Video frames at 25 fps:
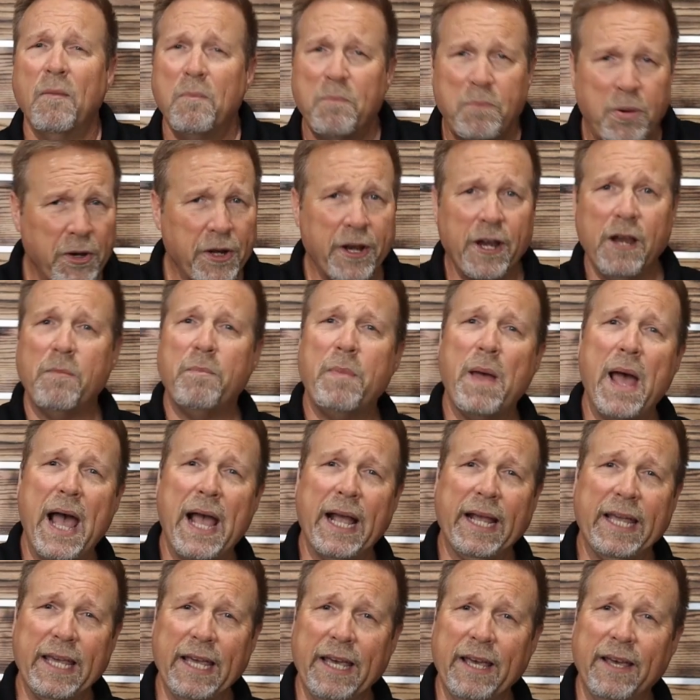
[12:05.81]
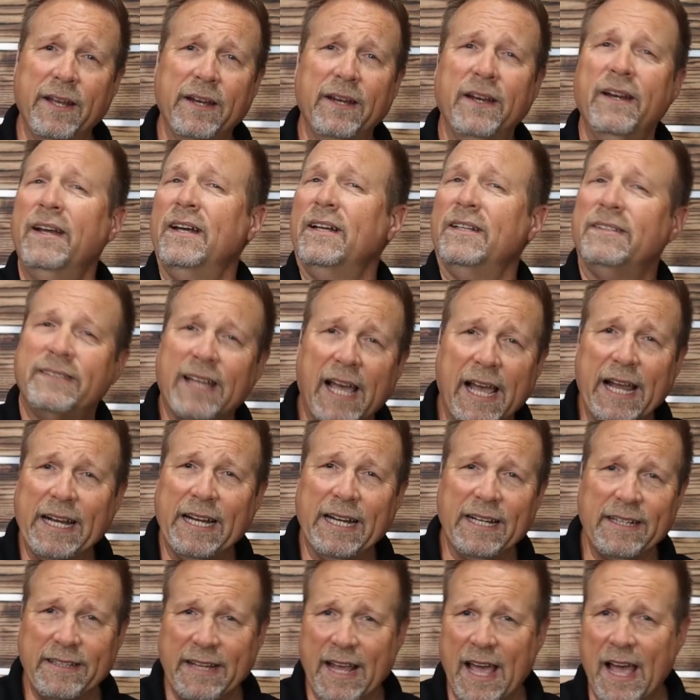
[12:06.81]
put it back in,
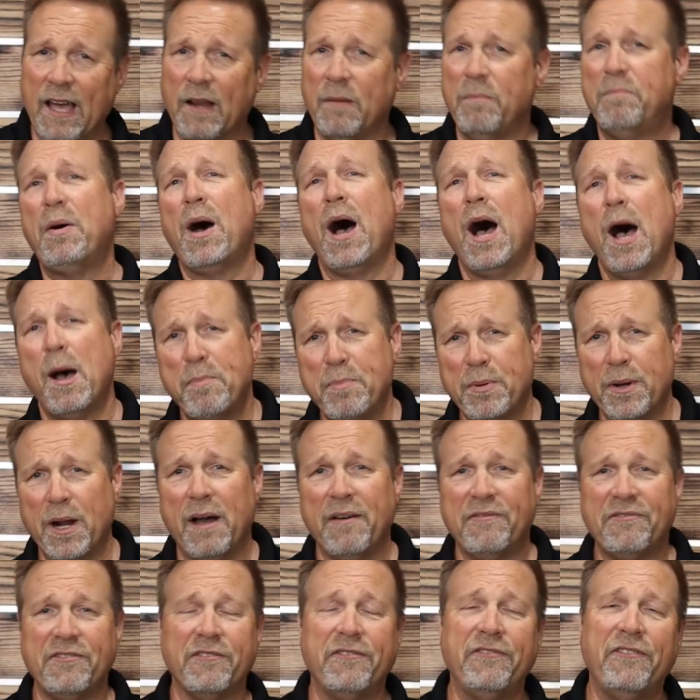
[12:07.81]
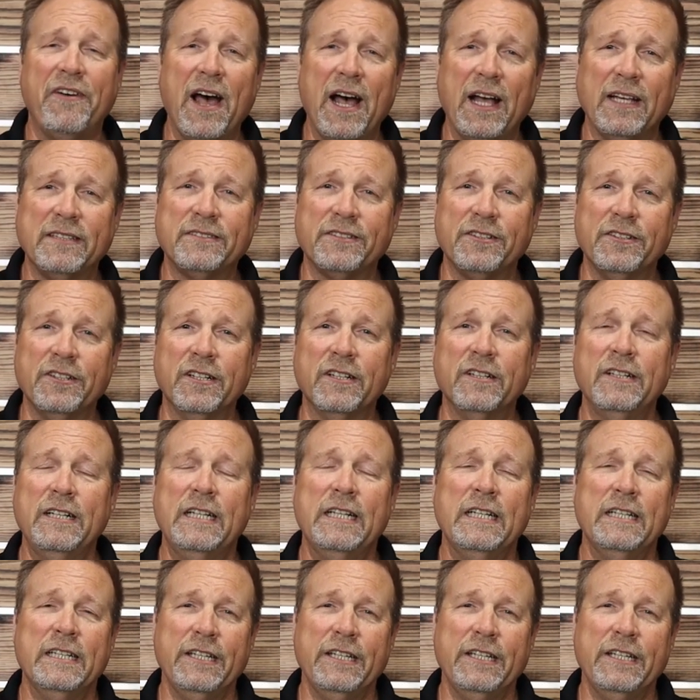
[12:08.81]
tighten it down, pop it off the fastener.